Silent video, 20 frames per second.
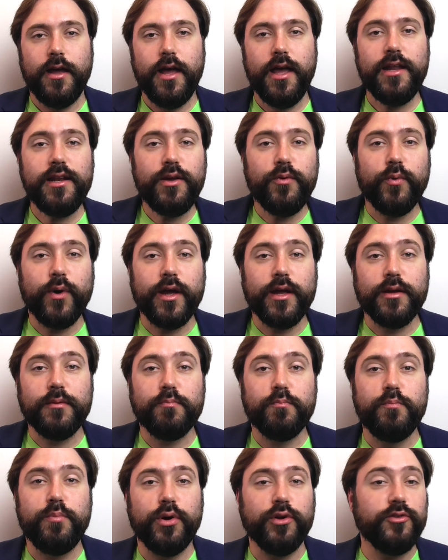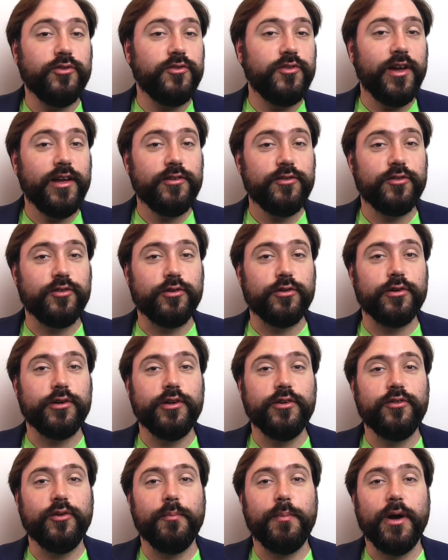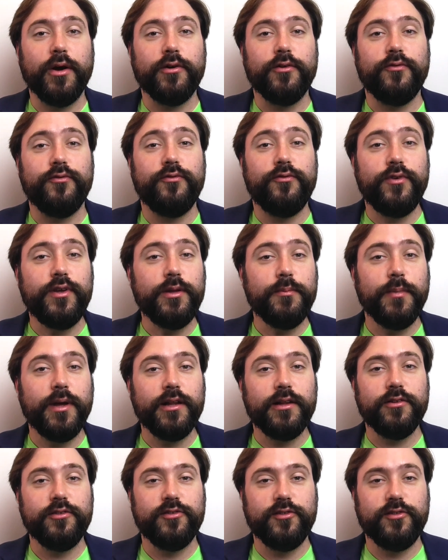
Anyway, Possessor is about a female